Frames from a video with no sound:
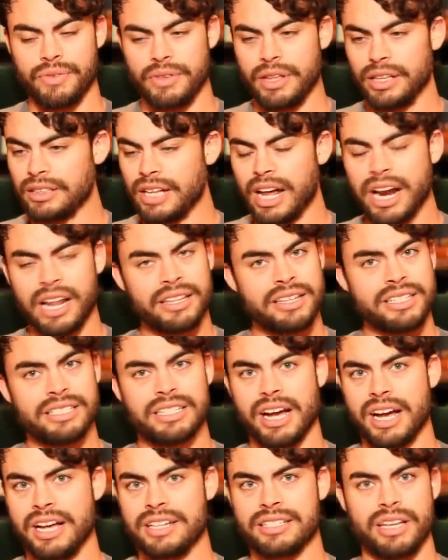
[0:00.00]
A lot of these
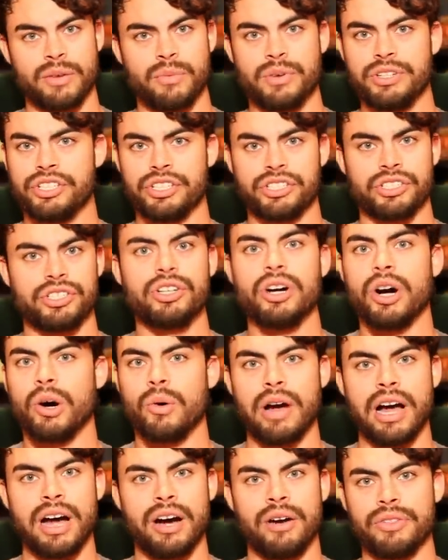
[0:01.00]
guys, they would just
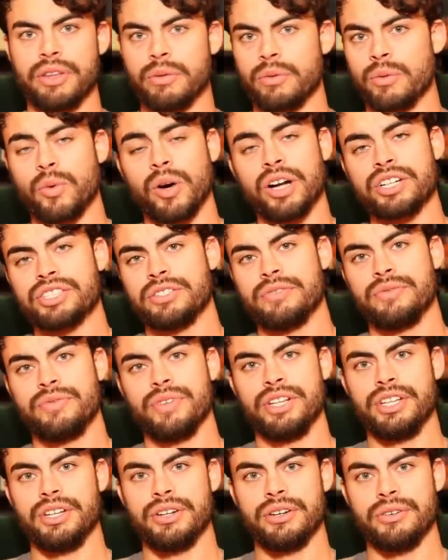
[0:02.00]
go out, they would watch the
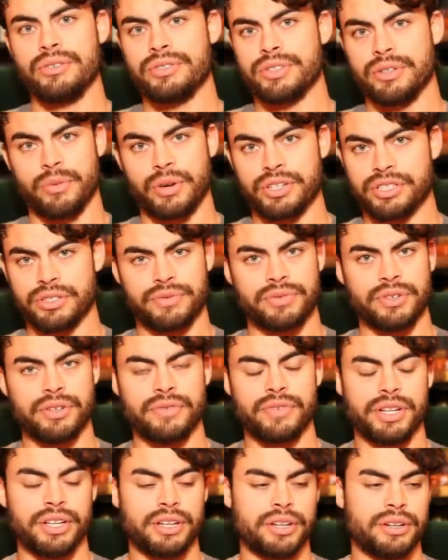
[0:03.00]
videos, they watch the free
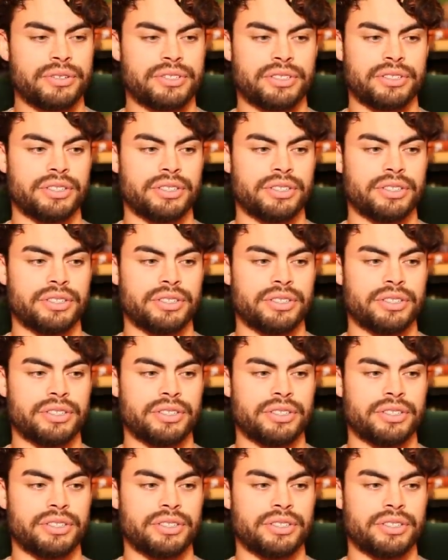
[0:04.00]
videos,